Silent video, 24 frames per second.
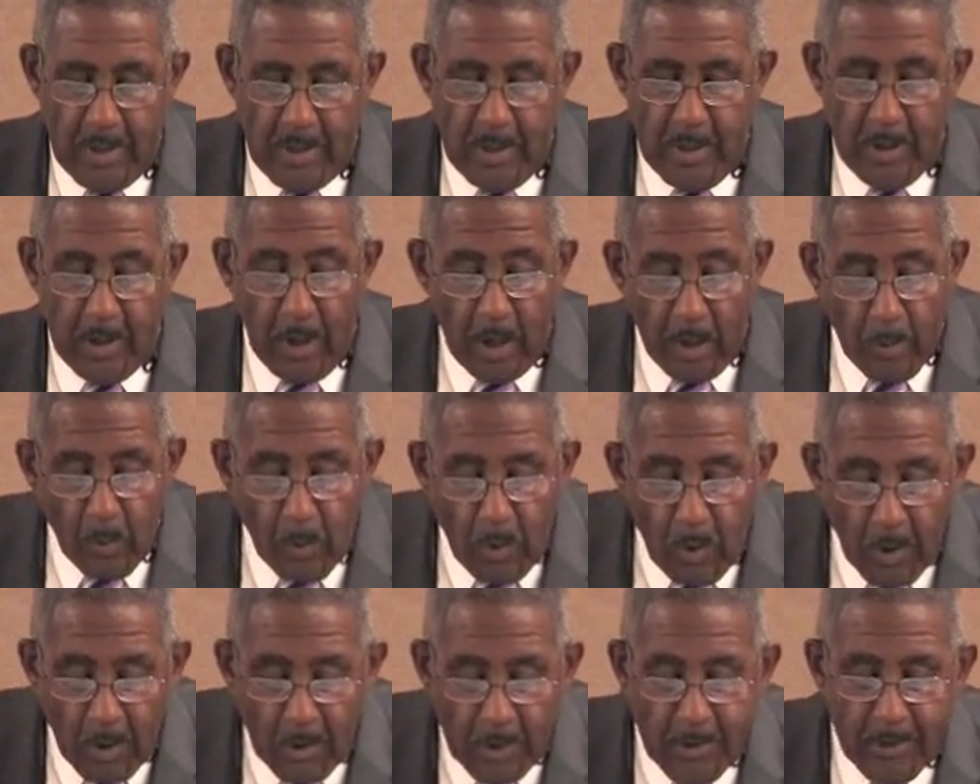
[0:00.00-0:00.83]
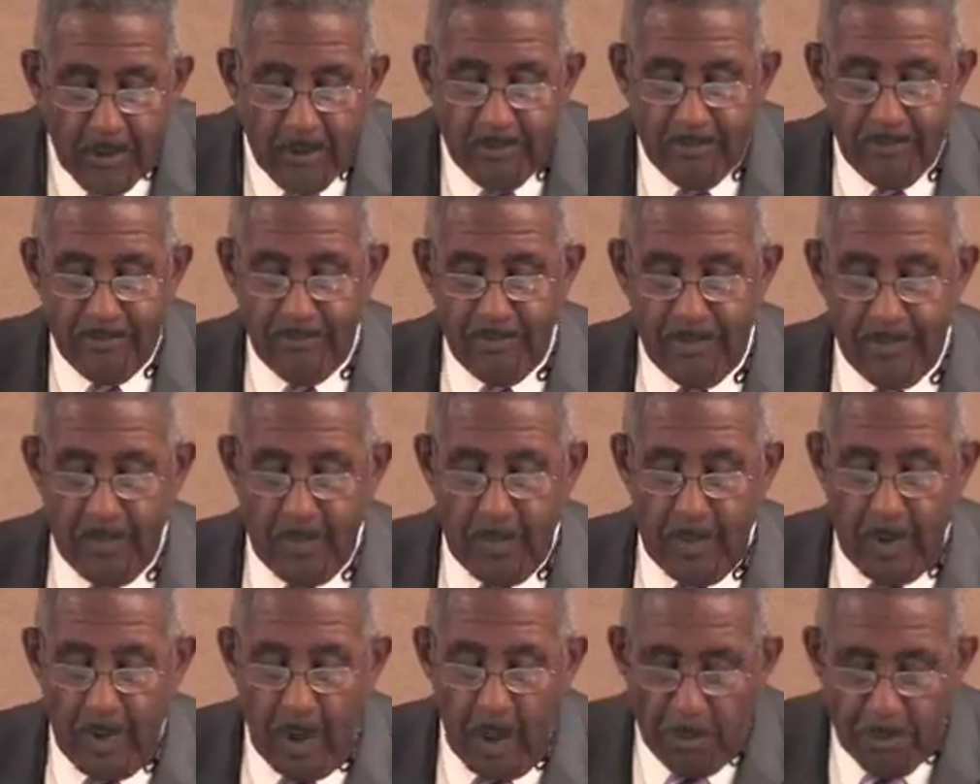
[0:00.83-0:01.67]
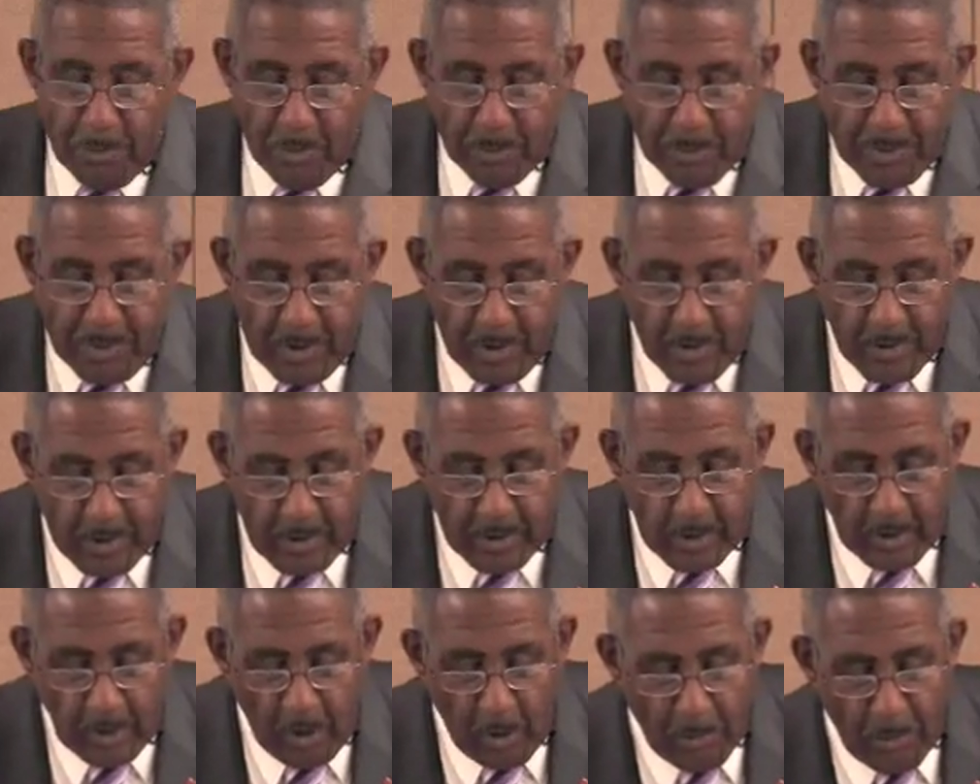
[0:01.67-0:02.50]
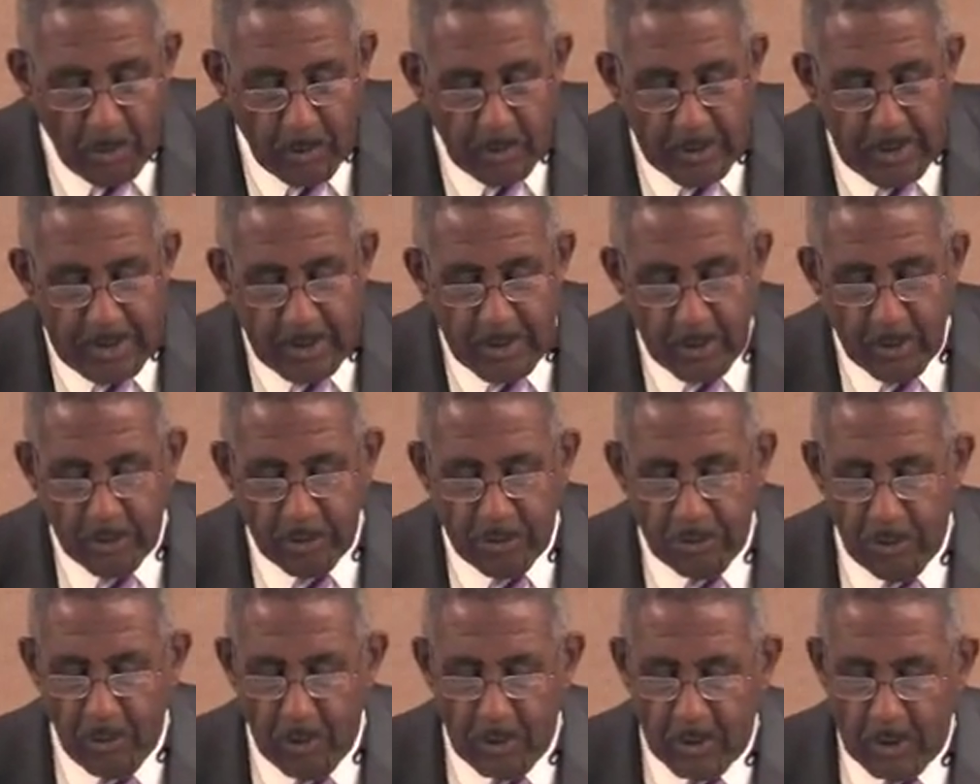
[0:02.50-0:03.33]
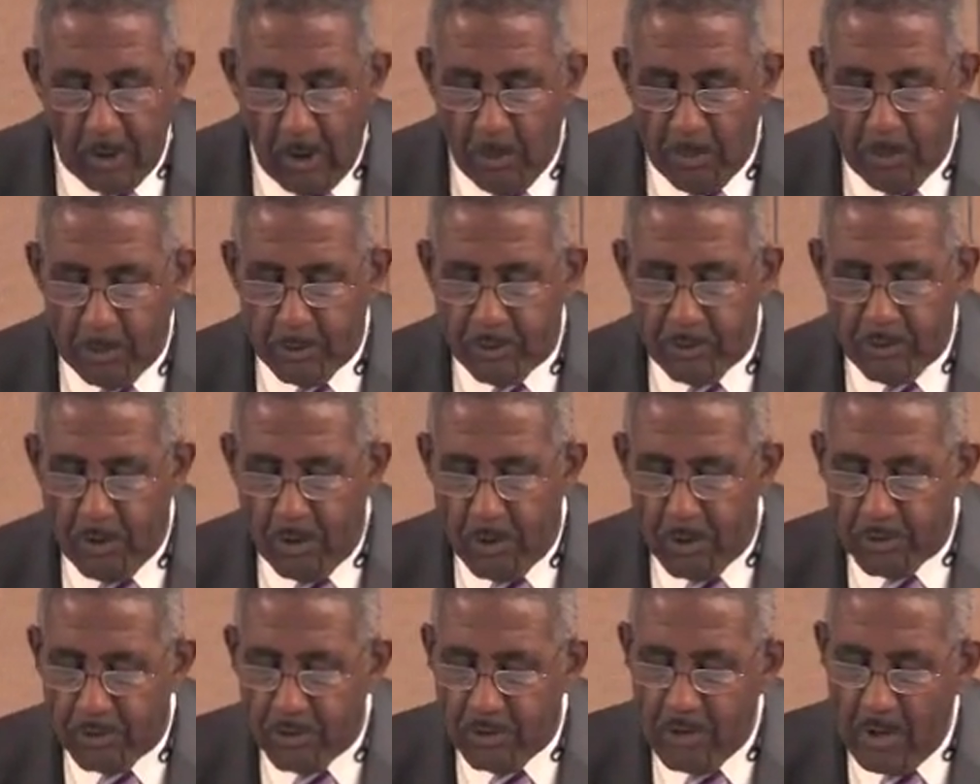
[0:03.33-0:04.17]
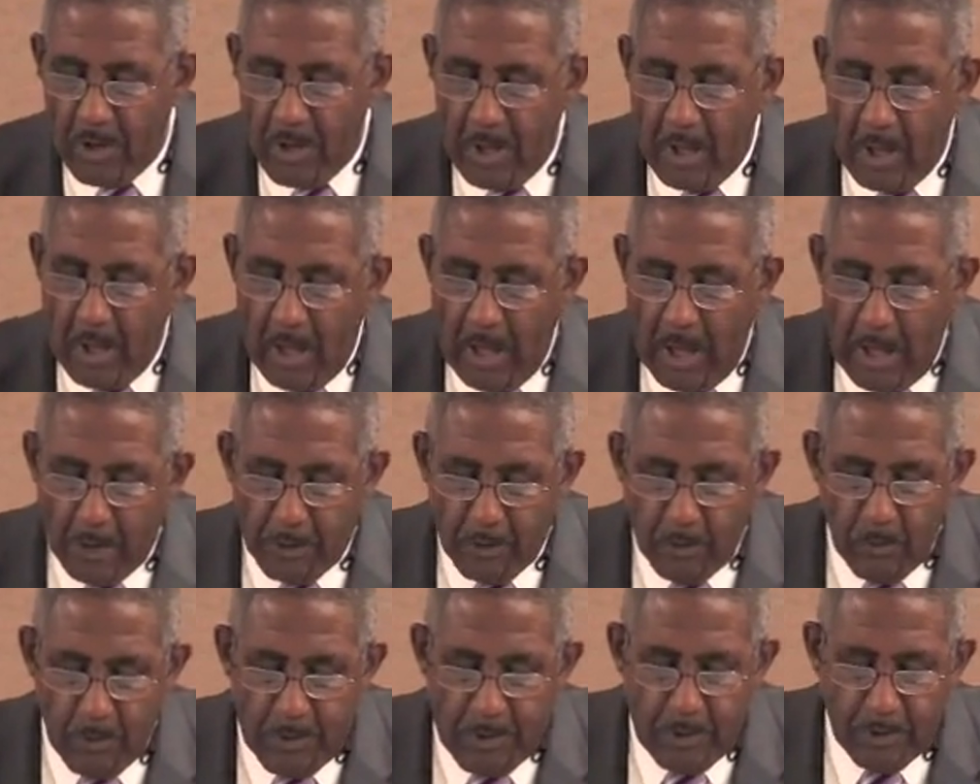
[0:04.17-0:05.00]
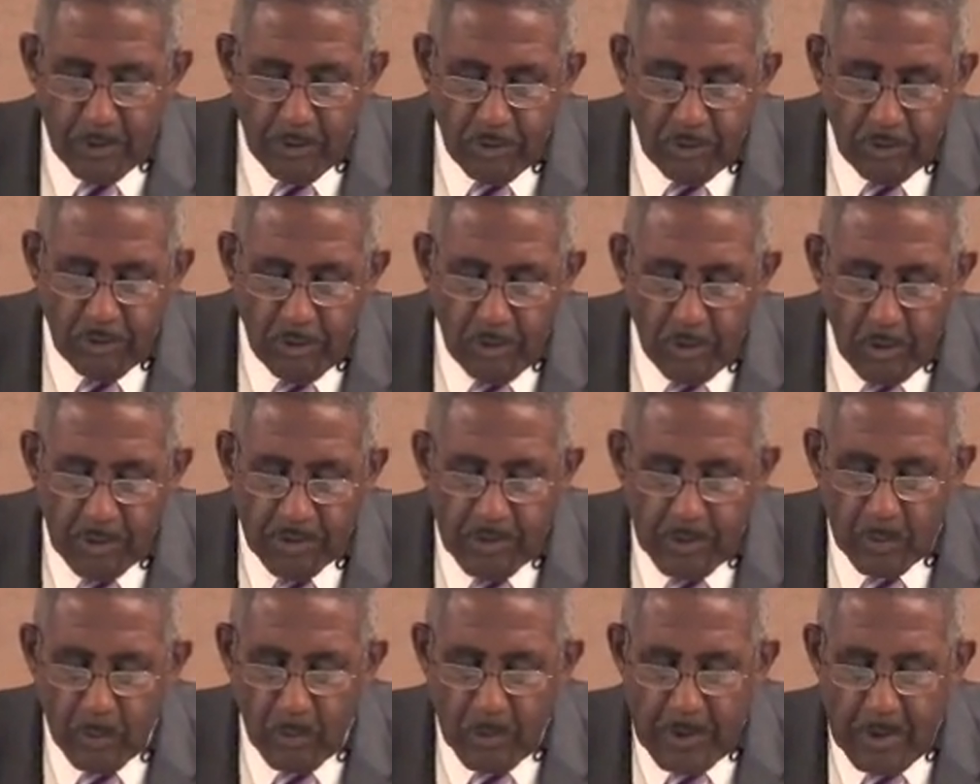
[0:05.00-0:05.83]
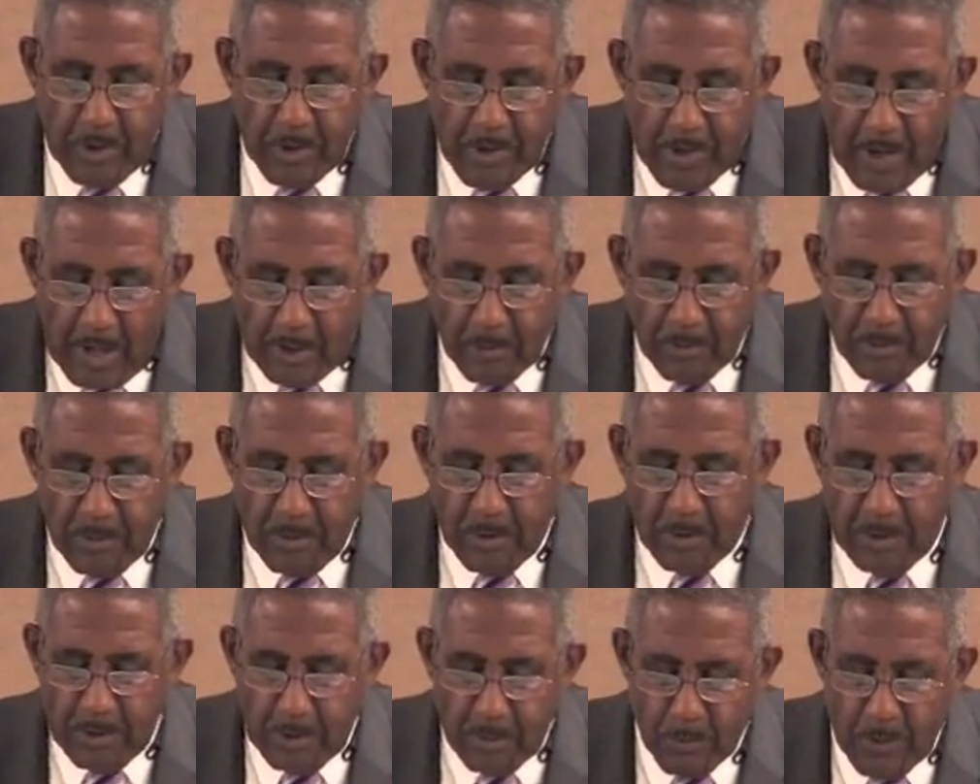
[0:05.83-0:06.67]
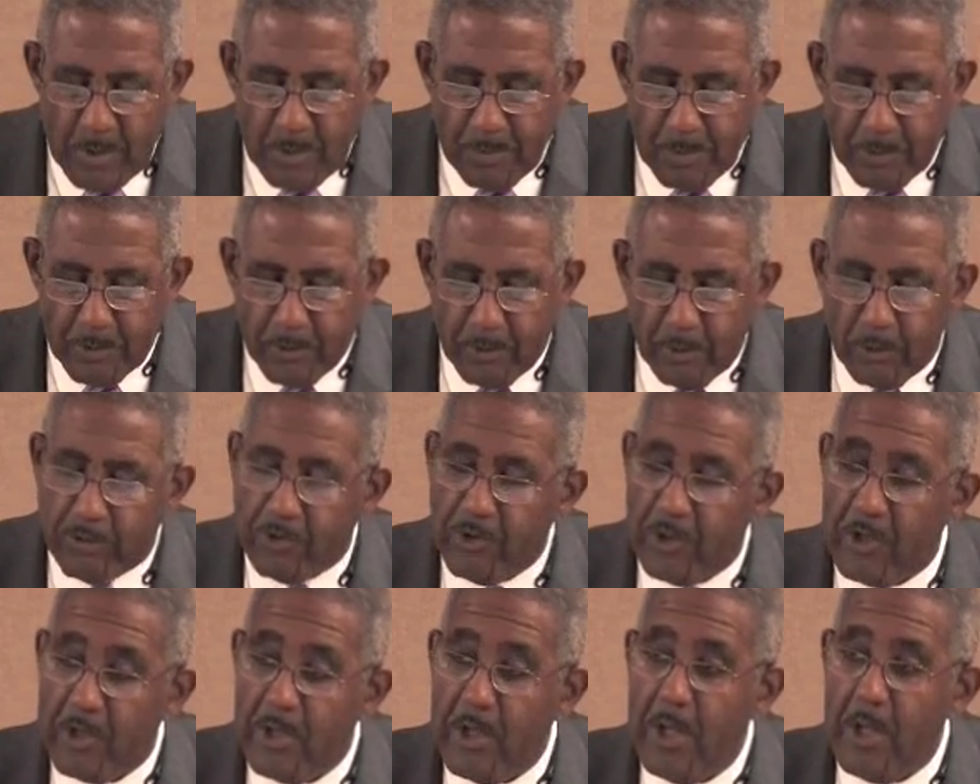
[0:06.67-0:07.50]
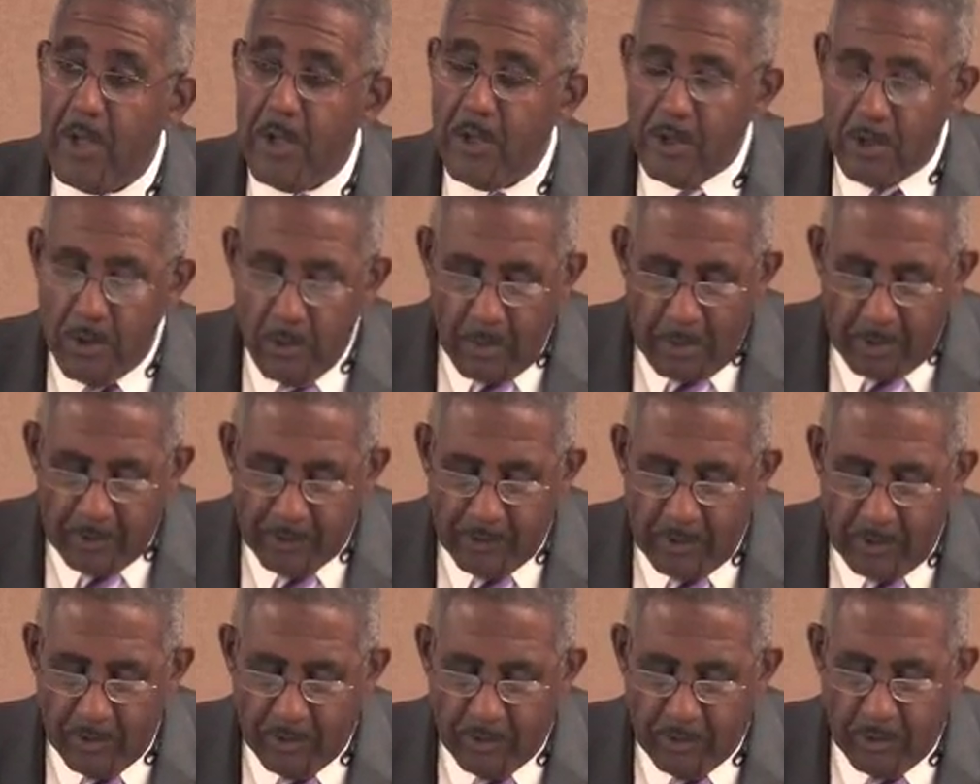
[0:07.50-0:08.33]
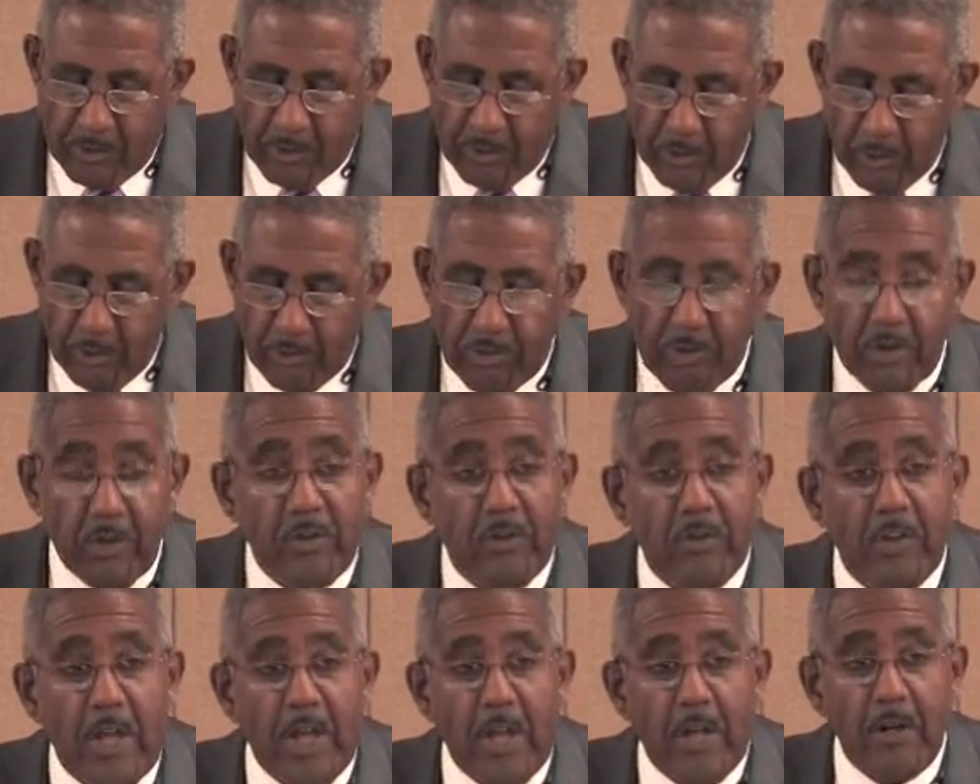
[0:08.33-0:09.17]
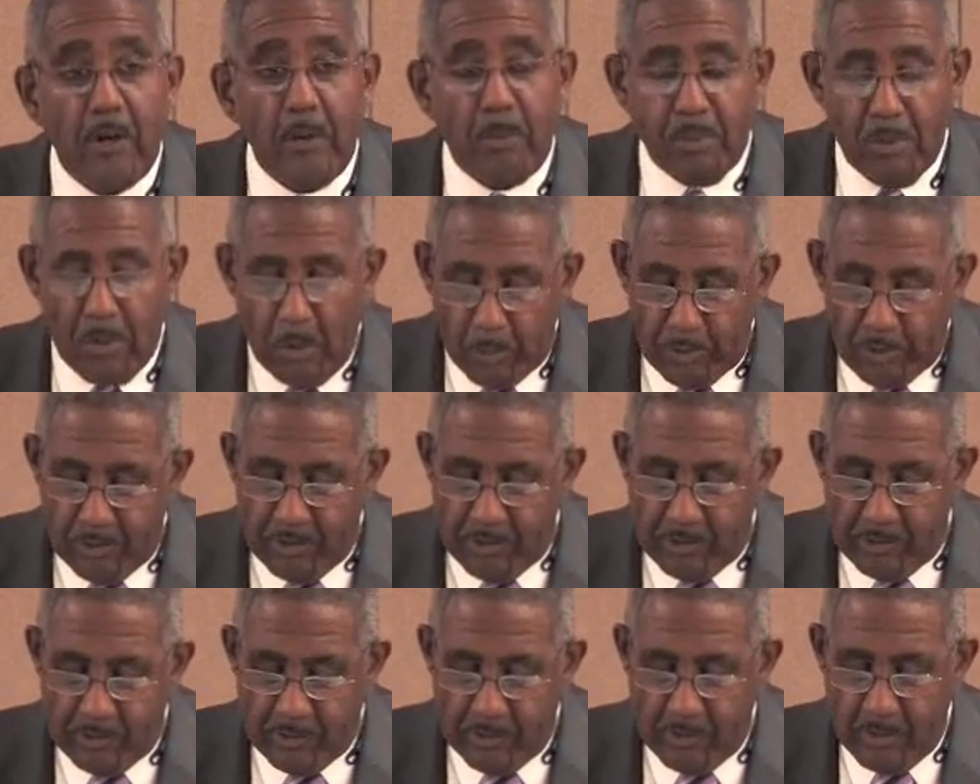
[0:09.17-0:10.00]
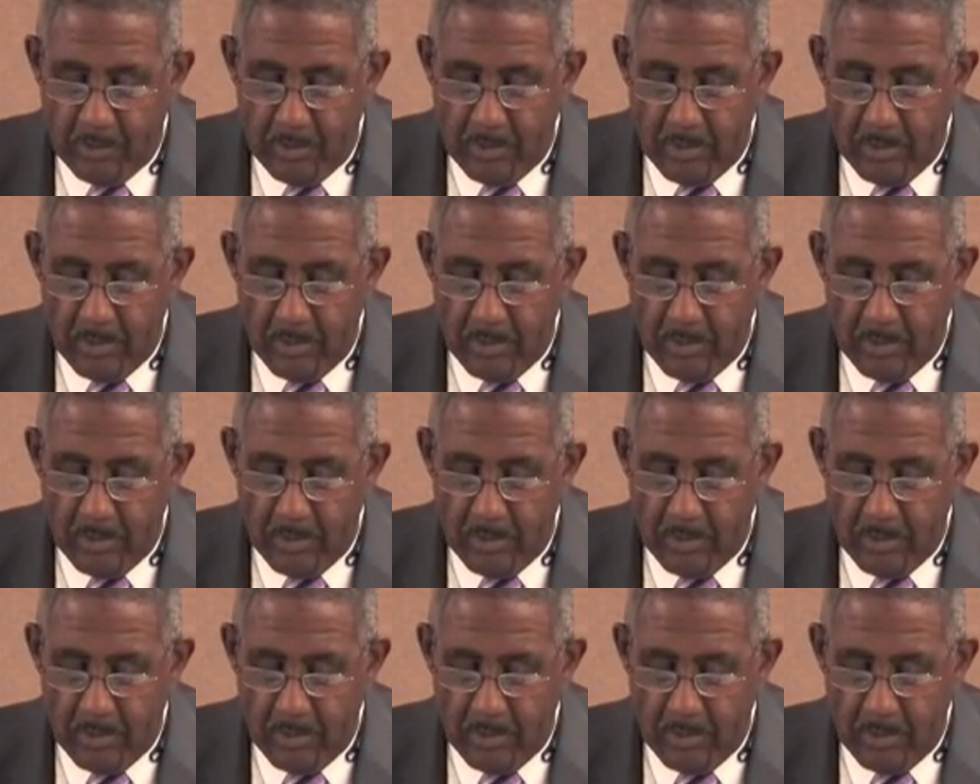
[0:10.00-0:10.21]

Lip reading: In our work of preparing global leaders for a global church, how do we ensure that we are not merely reproducing U.S. institutions and approaches?